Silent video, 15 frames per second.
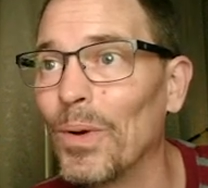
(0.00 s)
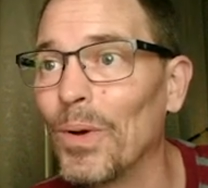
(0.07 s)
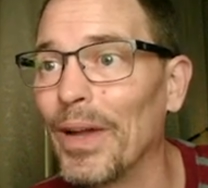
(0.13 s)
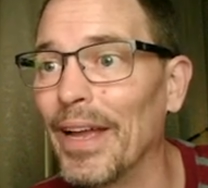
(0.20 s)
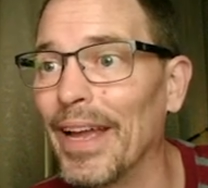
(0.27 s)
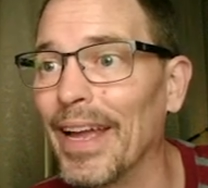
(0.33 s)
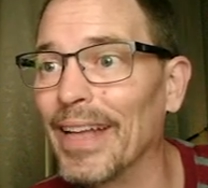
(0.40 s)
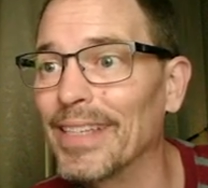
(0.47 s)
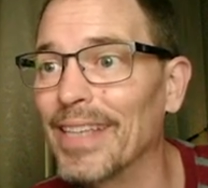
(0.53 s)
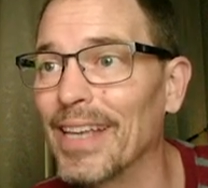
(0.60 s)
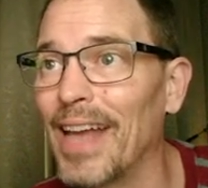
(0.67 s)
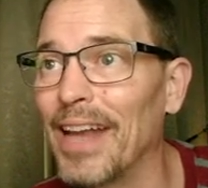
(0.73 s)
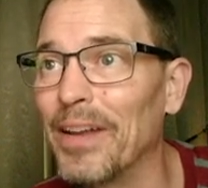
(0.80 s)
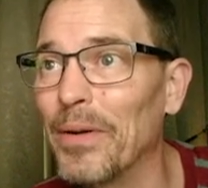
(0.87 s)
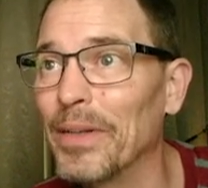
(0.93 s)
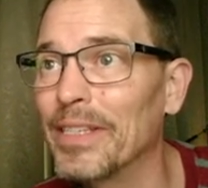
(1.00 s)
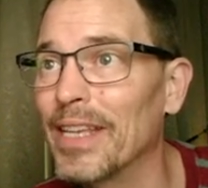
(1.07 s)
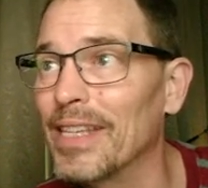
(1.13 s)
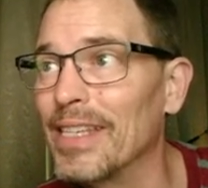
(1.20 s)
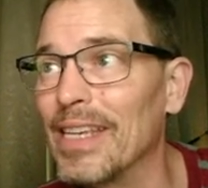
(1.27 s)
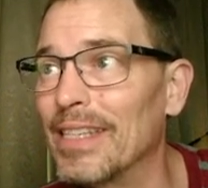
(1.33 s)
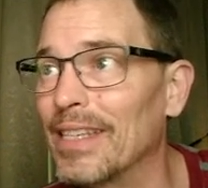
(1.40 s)
It says, I know it
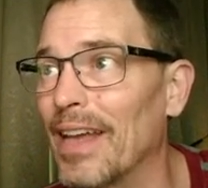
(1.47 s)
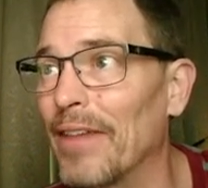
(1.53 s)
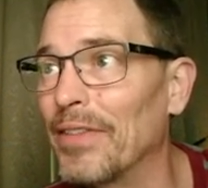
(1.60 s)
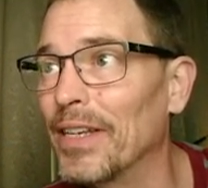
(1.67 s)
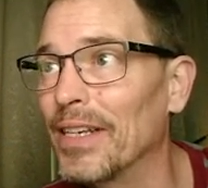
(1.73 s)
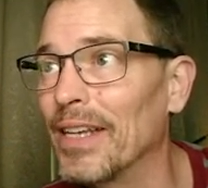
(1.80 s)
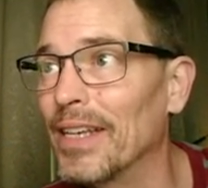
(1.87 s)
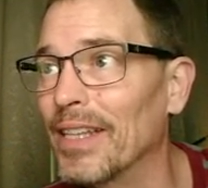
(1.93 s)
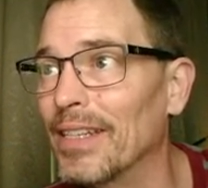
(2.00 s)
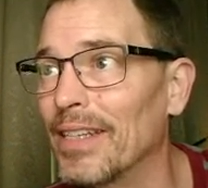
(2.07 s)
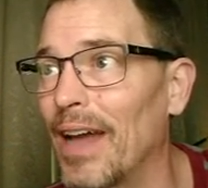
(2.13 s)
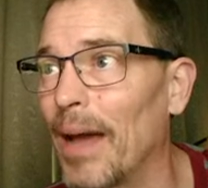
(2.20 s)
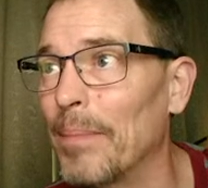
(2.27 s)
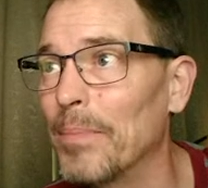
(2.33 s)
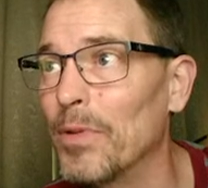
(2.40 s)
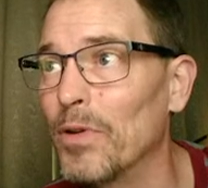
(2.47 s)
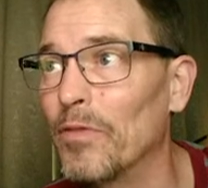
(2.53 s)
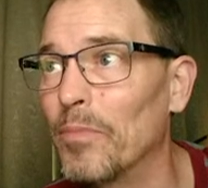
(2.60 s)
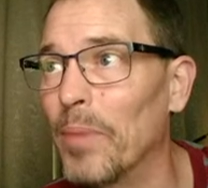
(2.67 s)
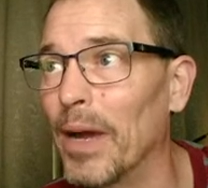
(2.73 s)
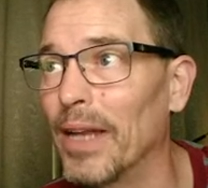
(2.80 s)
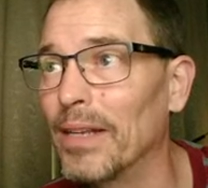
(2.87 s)
says e7 is the top
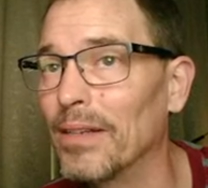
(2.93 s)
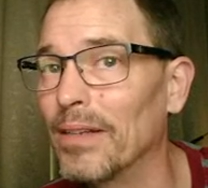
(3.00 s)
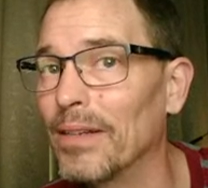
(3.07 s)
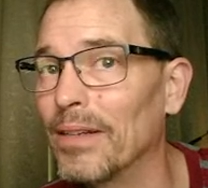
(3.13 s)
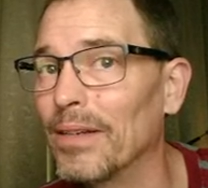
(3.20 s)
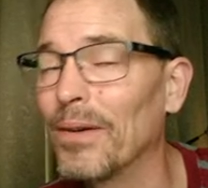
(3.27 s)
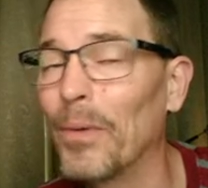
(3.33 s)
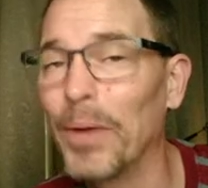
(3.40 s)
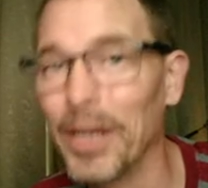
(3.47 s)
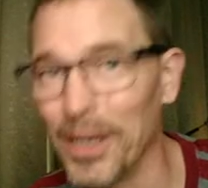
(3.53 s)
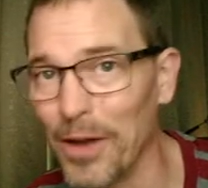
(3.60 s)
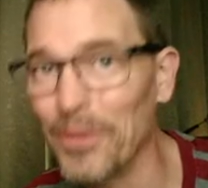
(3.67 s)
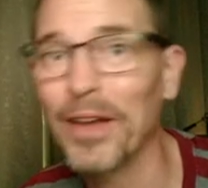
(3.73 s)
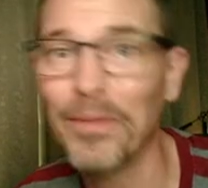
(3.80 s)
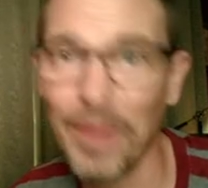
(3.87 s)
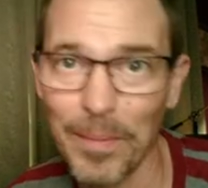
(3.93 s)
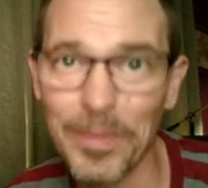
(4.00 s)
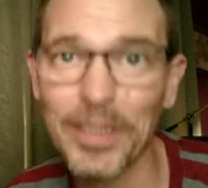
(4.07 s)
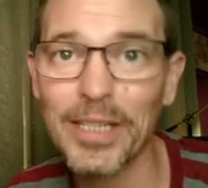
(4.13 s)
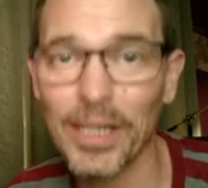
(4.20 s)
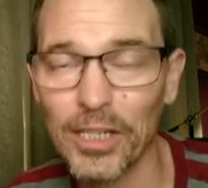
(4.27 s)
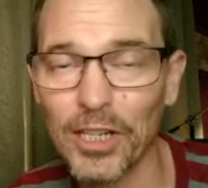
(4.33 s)
move, but we know that
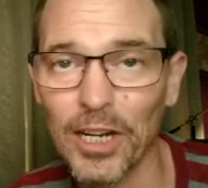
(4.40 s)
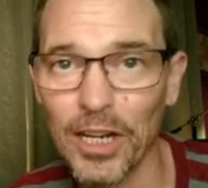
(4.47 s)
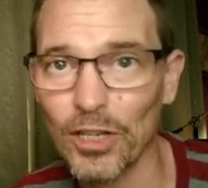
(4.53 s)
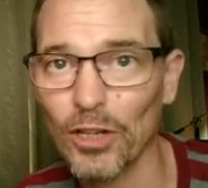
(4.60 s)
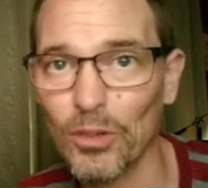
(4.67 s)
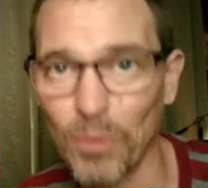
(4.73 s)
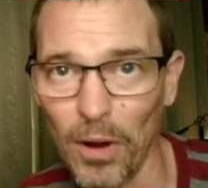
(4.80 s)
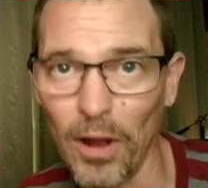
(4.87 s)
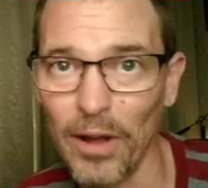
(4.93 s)
repetition is a draw.